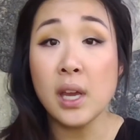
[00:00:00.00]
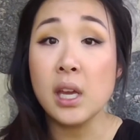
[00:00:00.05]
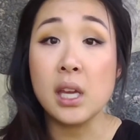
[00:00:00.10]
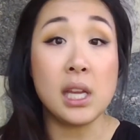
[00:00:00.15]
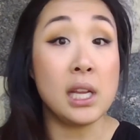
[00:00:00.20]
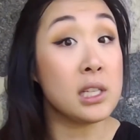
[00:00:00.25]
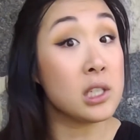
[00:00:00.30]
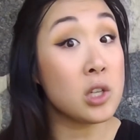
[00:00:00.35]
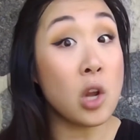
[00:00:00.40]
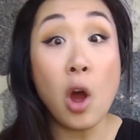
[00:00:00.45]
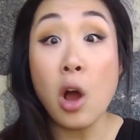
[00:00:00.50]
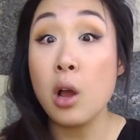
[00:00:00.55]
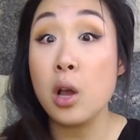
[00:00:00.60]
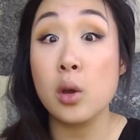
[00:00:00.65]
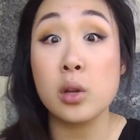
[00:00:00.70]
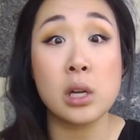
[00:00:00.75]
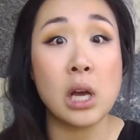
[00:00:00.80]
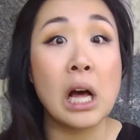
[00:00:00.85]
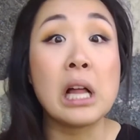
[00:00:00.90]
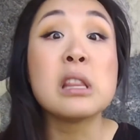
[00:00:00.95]
he's not
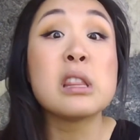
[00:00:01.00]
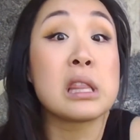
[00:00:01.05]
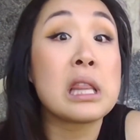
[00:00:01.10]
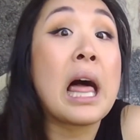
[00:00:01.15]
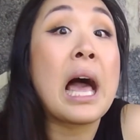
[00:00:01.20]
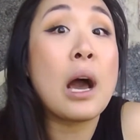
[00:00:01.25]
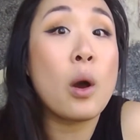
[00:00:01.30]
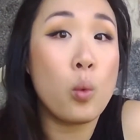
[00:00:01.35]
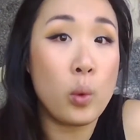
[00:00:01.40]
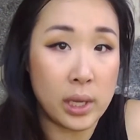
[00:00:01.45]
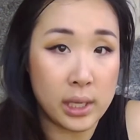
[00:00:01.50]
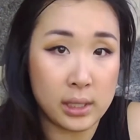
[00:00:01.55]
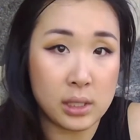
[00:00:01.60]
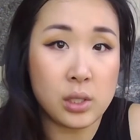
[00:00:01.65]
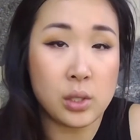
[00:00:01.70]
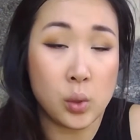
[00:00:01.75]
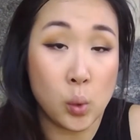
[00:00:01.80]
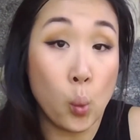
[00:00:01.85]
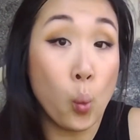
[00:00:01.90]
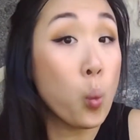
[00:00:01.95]
going to allow it
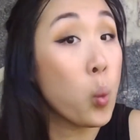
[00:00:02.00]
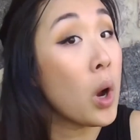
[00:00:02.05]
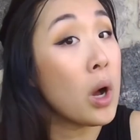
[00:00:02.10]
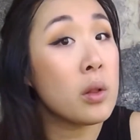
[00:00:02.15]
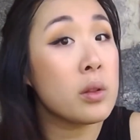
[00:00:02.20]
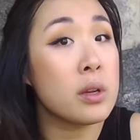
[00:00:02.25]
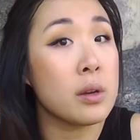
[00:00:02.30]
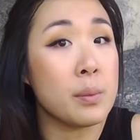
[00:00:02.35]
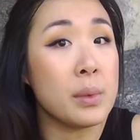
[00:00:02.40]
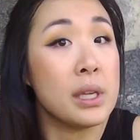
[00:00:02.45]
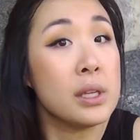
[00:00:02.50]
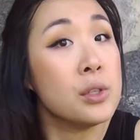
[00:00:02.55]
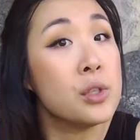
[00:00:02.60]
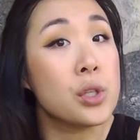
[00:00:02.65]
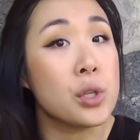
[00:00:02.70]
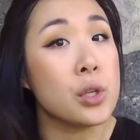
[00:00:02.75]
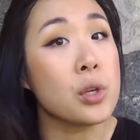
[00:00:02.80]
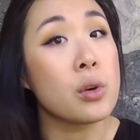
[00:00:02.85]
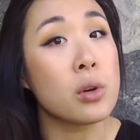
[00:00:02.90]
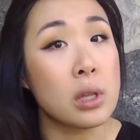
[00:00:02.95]
to welcome
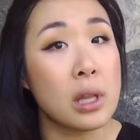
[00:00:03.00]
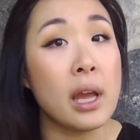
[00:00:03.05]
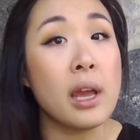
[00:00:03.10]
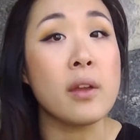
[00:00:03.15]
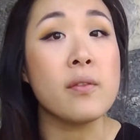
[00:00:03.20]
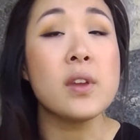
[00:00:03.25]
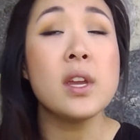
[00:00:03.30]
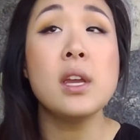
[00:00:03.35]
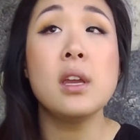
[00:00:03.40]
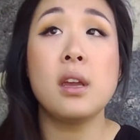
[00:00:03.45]
into your life.